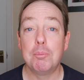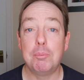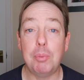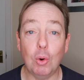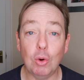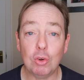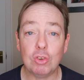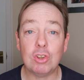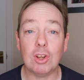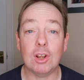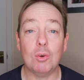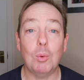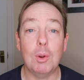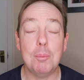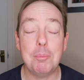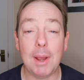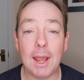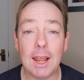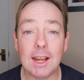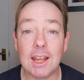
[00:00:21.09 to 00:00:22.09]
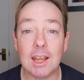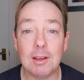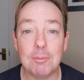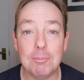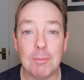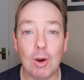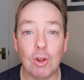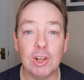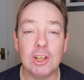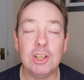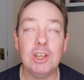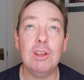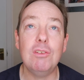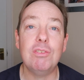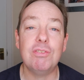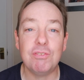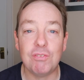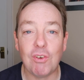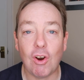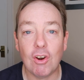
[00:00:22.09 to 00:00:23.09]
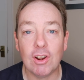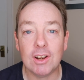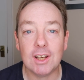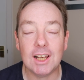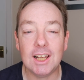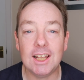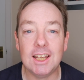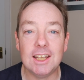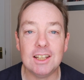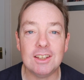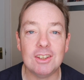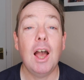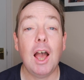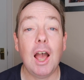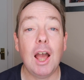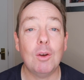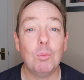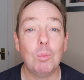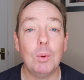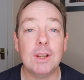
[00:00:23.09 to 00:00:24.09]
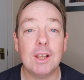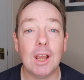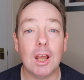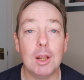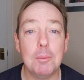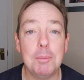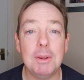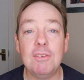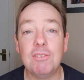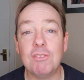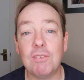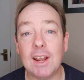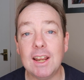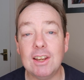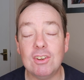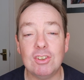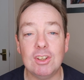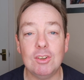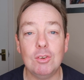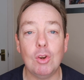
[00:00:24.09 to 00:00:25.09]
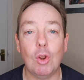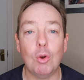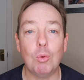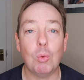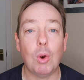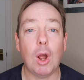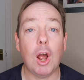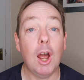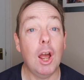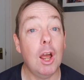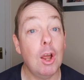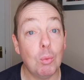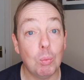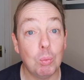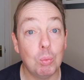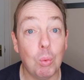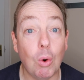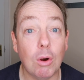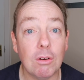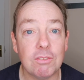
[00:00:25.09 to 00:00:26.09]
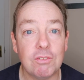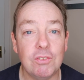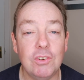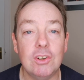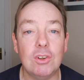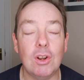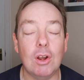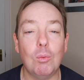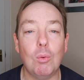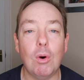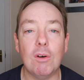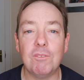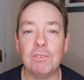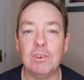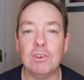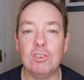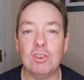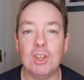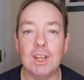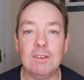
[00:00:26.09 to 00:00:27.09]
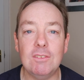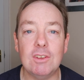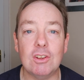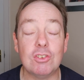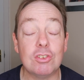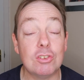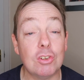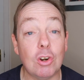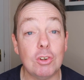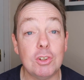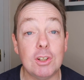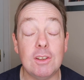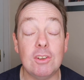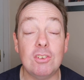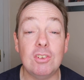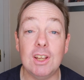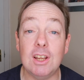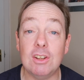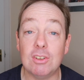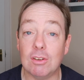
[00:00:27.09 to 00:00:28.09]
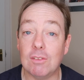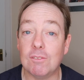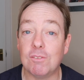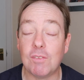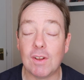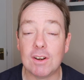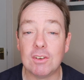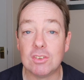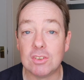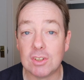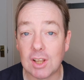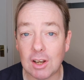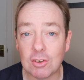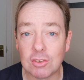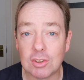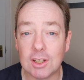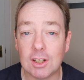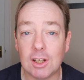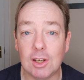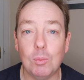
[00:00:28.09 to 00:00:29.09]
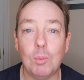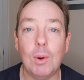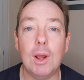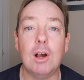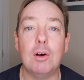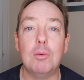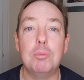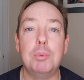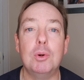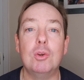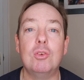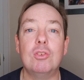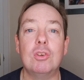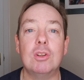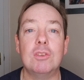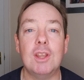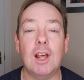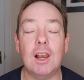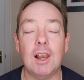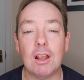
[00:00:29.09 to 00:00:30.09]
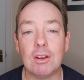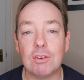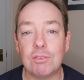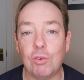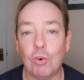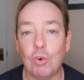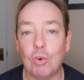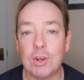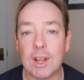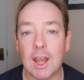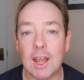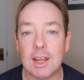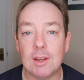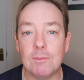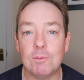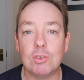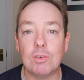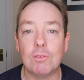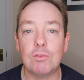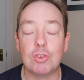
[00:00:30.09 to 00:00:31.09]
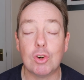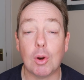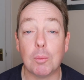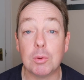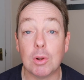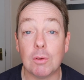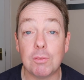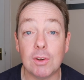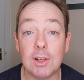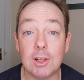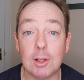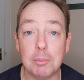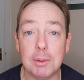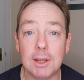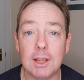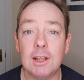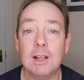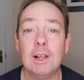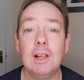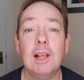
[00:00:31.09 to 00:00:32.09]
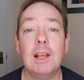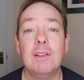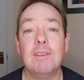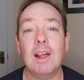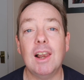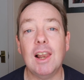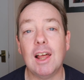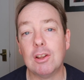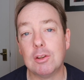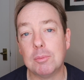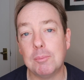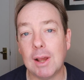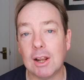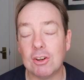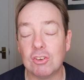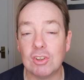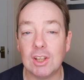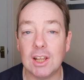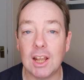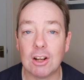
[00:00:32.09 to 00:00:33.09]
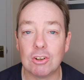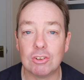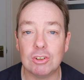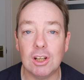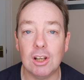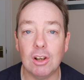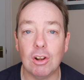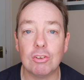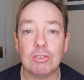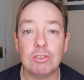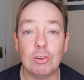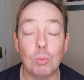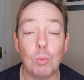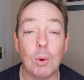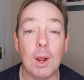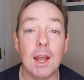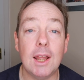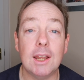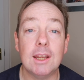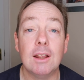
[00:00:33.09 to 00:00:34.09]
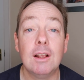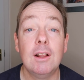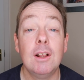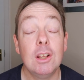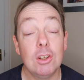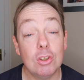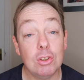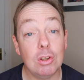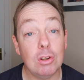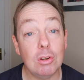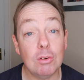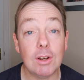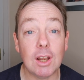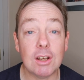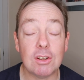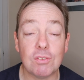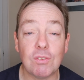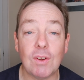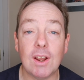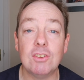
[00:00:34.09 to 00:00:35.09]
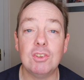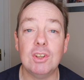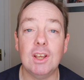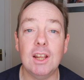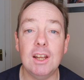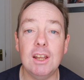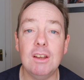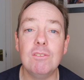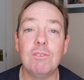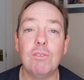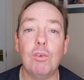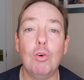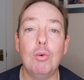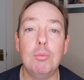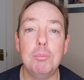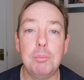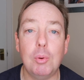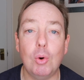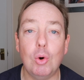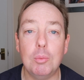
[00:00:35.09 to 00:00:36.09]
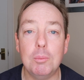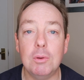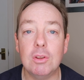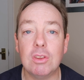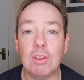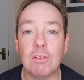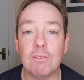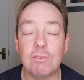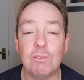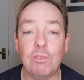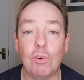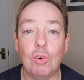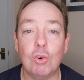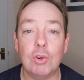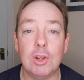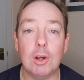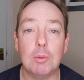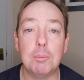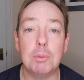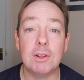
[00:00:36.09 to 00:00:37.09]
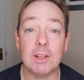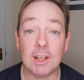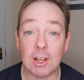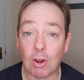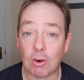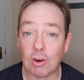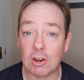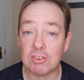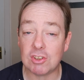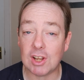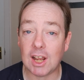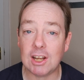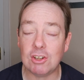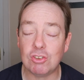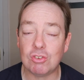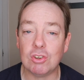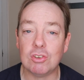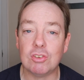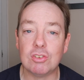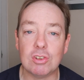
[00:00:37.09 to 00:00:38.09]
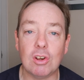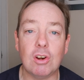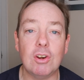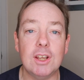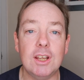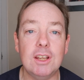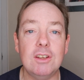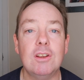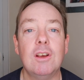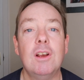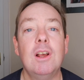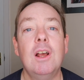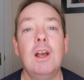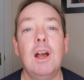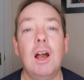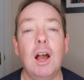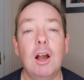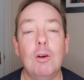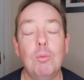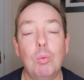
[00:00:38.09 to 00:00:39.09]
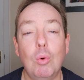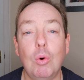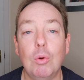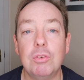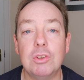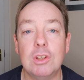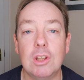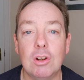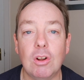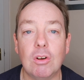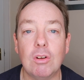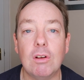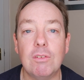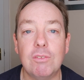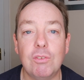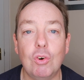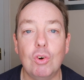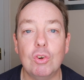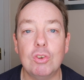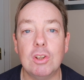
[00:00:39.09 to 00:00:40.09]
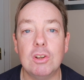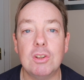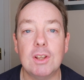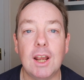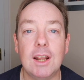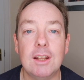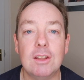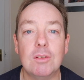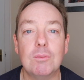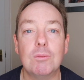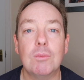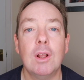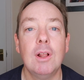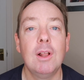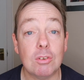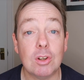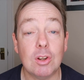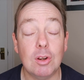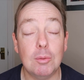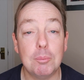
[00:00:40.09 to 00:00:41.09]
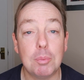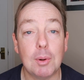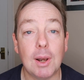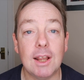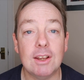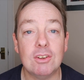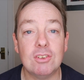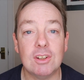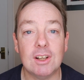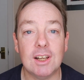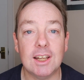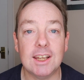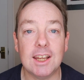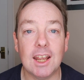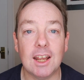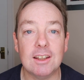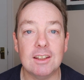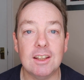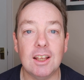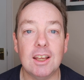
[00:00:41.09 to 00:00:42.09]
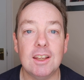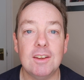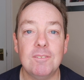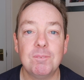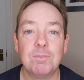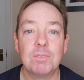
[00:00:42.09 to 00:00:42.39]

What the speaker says: But we're back at Molineux finally, and we're going to be facing Watford, a Watford team that started the season fantastically well, but their last 4 games have dropped off a little bit. Their last match they actually lost away to, let's face it, an informed Bournemouth at 4-0. But they are a dangerous side, and Wolves cannot afford to take them complacently, can they?